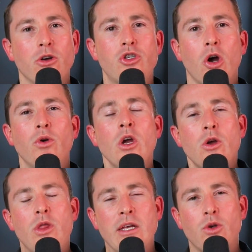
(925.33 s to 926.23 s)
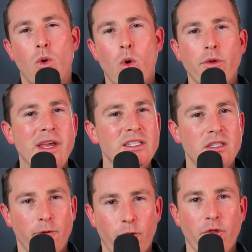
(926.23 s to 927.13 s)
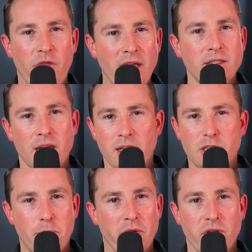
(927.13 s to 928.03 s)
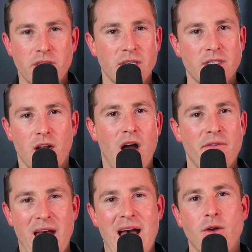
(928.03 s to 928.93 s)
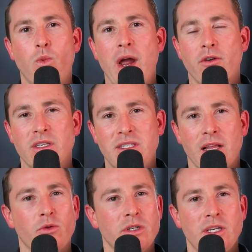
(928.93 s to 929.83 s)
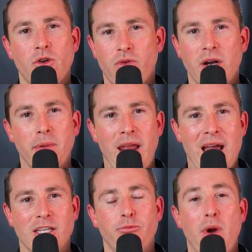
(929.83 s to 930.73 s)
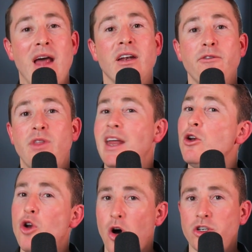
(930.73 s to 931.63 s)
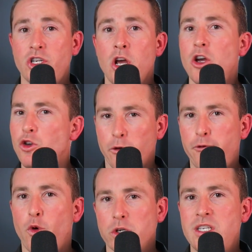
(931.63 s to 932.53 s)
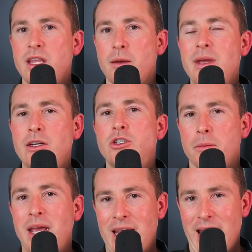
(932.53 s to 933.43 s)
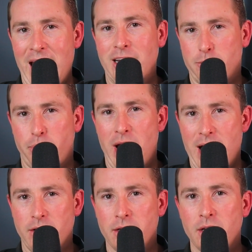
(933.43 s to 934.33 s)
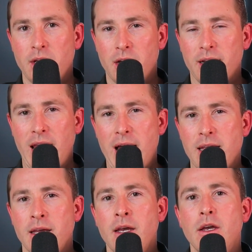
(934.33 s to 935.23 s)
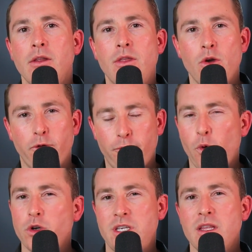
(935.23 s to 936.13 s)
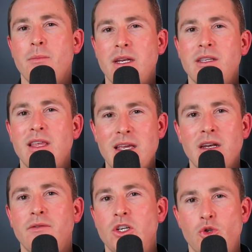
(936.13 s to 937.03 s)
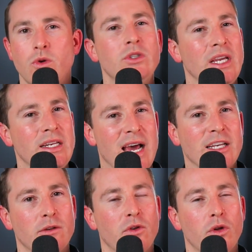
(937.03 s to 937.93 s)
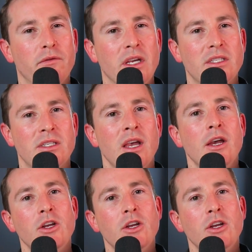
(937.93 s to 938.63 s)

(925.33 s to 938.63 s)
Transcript: So there's all these different things and experiences that I've had where a seller is incredibly house proud. And if they're not, you're forcing them into being house proud. Okay, you're forcing them into the individual details of all of this,